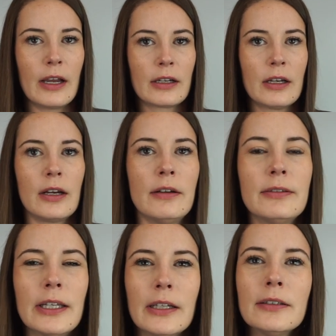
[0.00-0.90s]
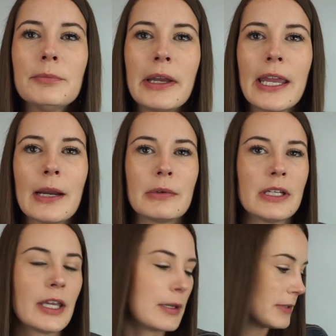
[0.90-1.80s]
got cut off again. My camera
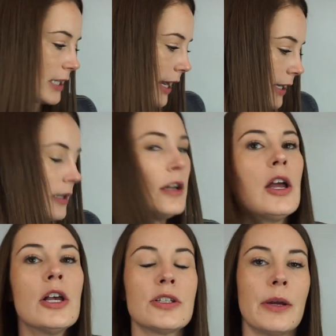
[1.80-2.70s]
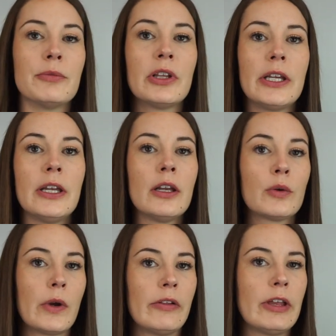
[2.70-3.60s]
keeps dying. So I'm really
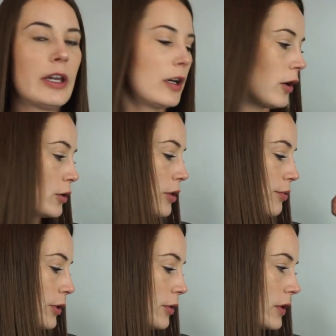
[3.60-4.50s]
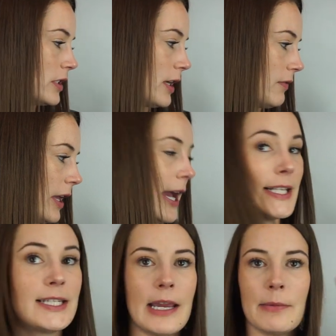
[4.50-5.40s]
quickly going to go through the stuff that
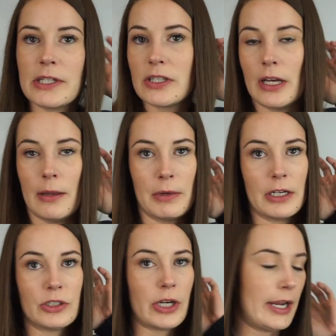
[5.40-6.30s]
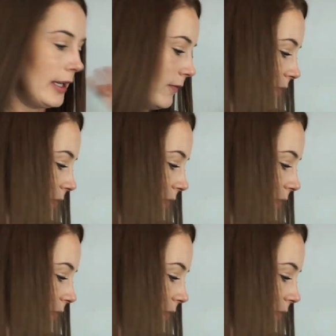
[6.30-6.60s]
has damage that I'm going to try and